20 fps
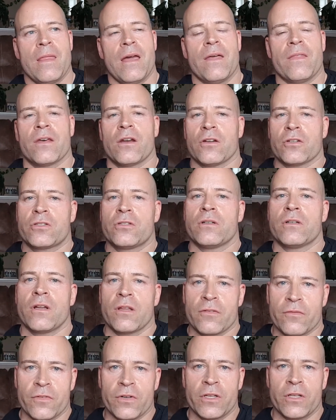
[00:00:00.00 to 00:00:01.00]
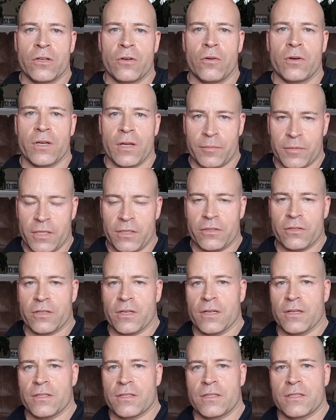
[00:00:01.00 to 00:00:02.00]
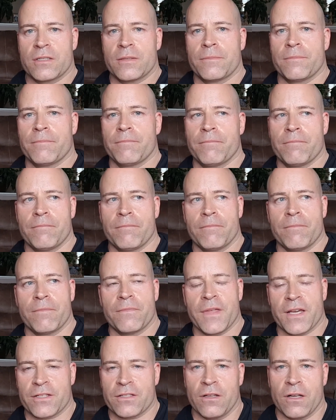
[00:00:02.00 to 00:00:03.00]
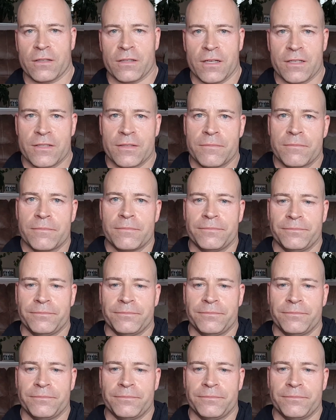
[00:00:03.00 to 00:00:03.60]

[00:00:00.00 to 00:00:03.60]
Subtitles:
and then I'll shoot another video and update you guys. Thanks a lot, guys.